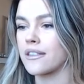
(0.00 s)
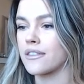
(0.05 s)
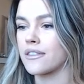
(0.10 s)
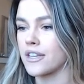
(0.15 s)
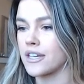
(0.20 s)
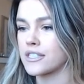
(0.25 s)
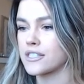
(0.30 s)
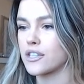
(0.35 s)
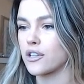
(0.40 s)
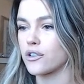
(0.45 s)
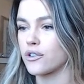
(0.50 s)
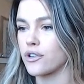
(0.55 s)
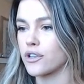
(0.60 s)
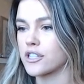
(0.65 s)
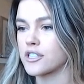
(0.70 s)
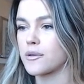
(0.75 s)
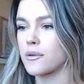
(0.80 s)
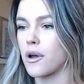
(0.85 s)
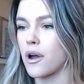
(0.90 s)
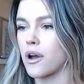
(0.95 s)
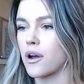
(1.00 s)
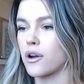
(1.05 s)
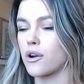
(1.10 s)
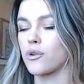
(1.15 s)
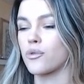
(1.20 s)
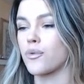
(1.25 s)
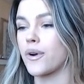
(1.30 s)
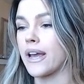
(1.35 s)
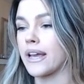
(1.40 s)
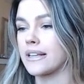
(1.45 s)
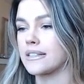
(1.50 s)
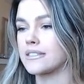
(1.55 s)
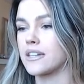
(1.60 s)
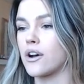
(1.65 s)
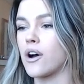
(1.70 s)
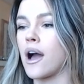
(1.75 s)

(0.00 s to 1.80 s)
this looks great.